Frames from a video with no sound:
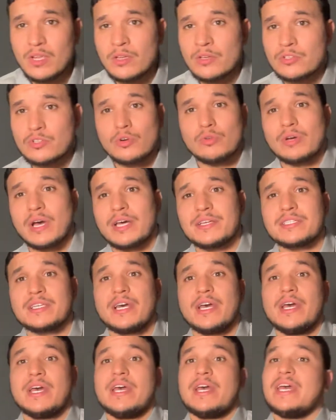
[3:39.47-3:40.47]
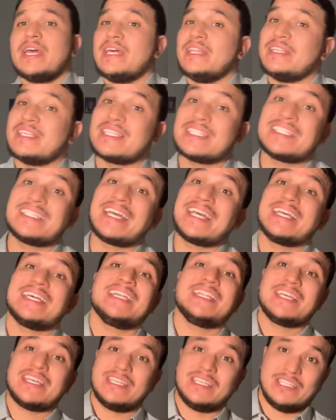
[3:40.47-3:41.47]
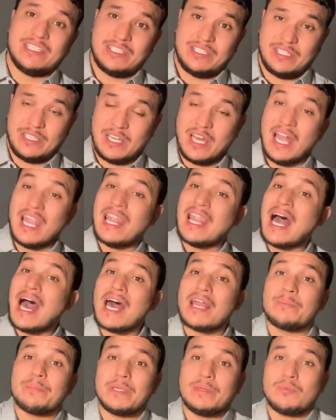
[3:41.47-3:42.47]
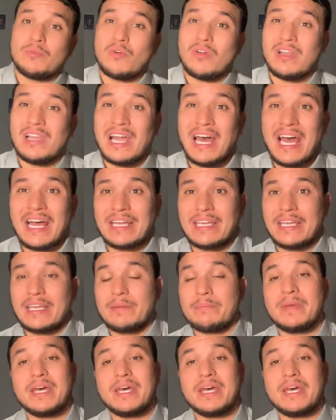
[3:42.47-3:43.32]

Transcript: So, guys, in this day and age, a lot of people are lacking.